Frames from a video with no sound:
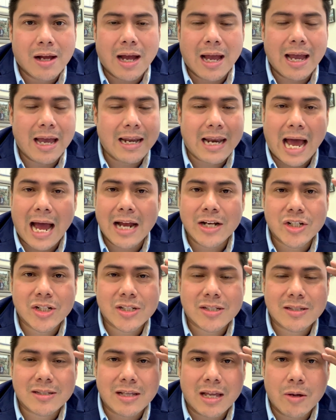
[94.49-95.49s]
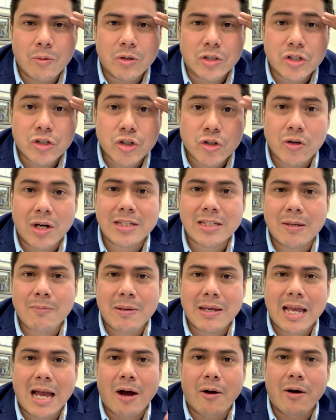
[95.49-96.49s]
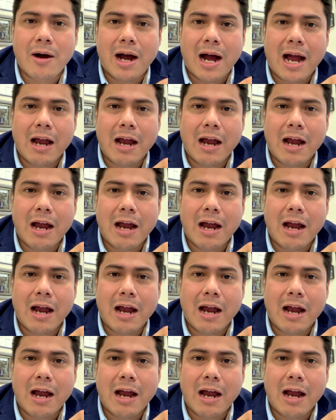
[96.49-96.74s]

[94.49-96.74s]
And it was stressing me out.